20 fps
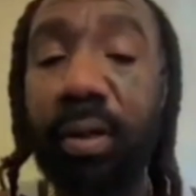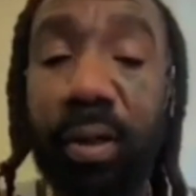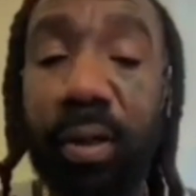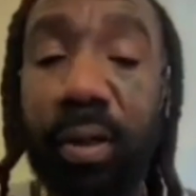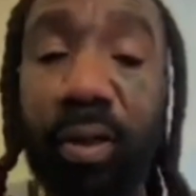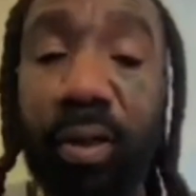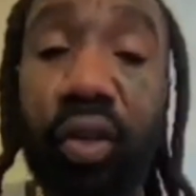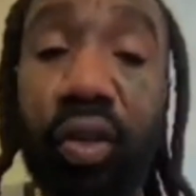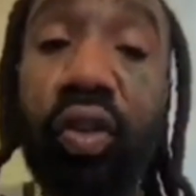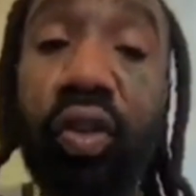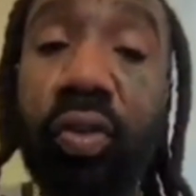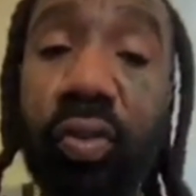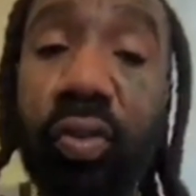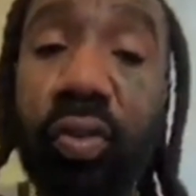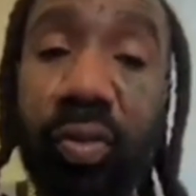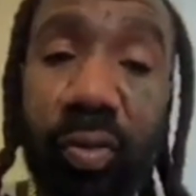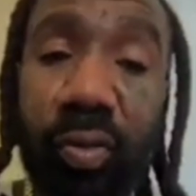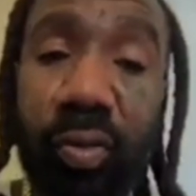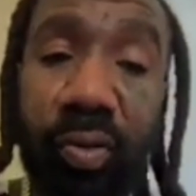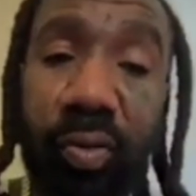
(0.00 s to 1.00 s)
All right,
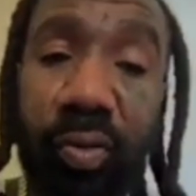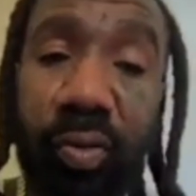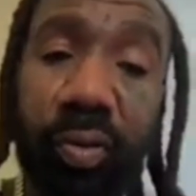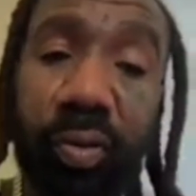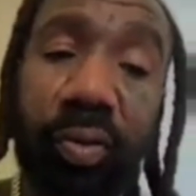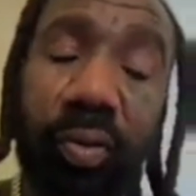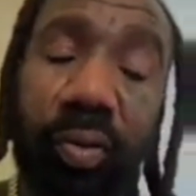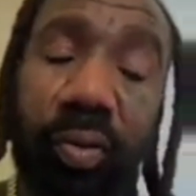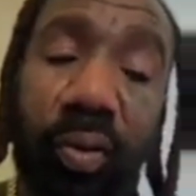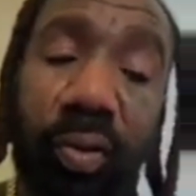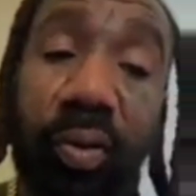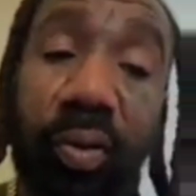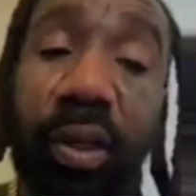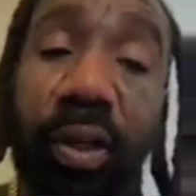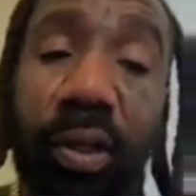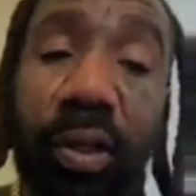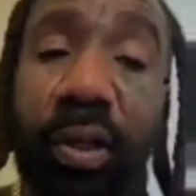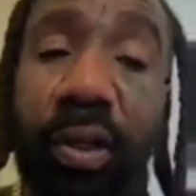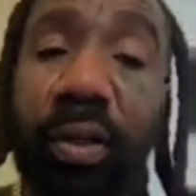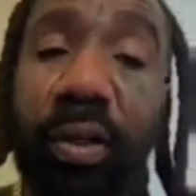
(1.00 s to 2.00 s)
you,
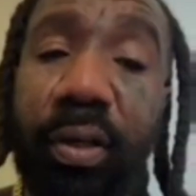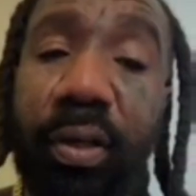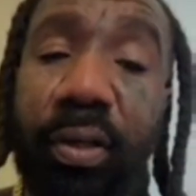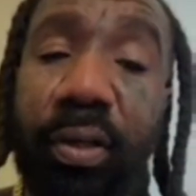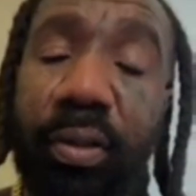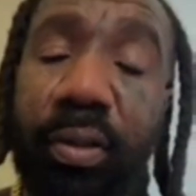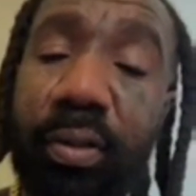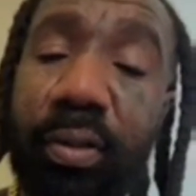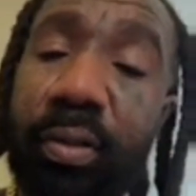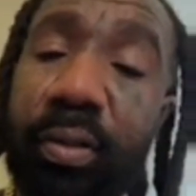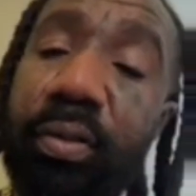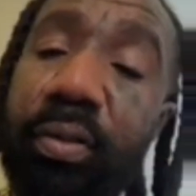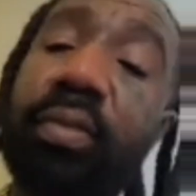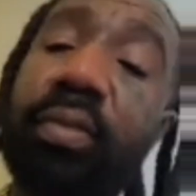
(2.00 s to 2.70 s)
you get in here.